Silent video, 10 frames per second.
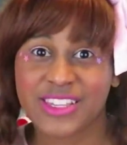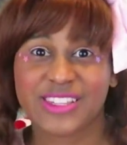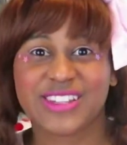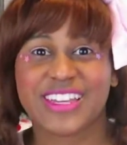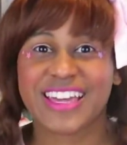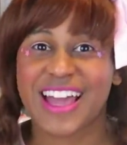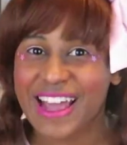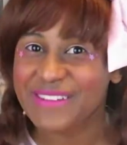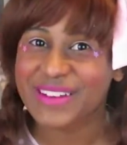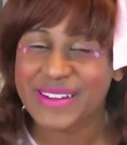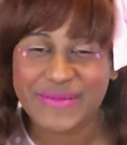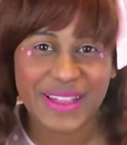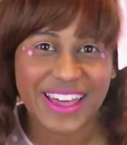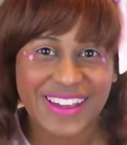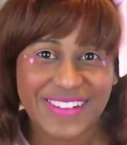So like I'm gonna
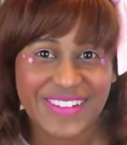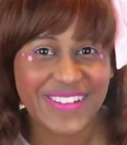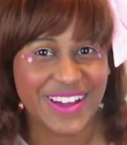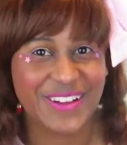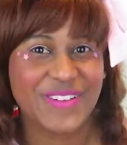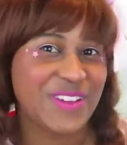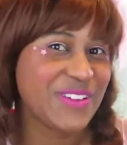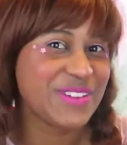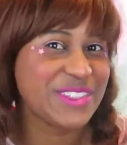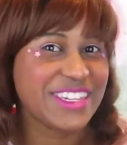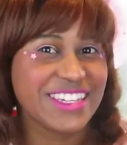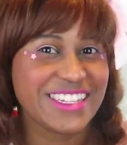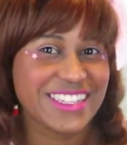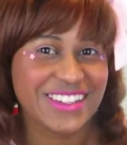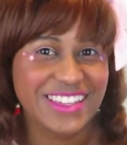play a few of
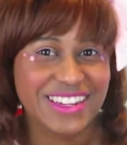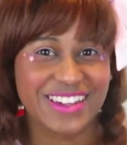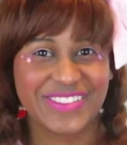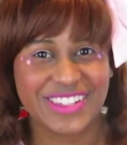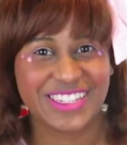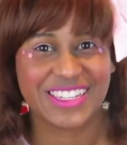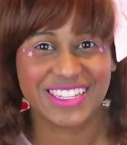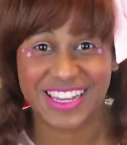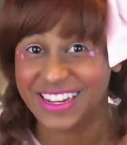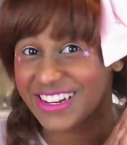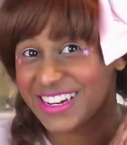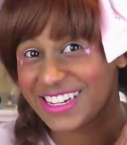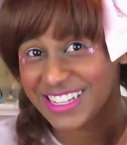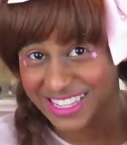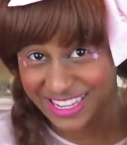these Lolita quizzes and you're
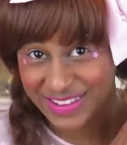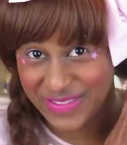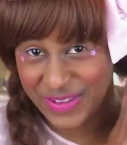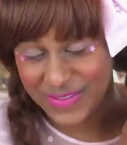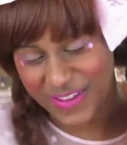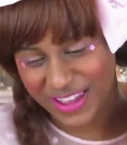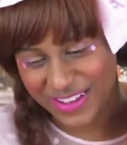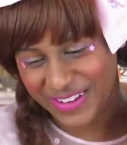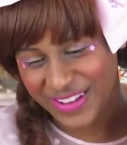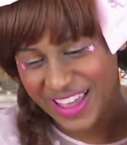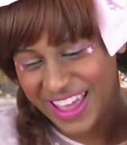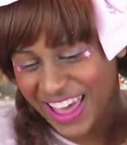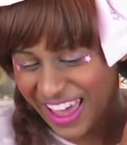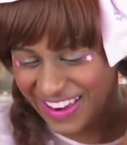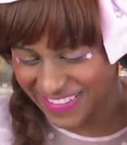gonna see me fail
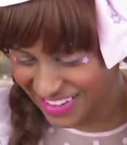and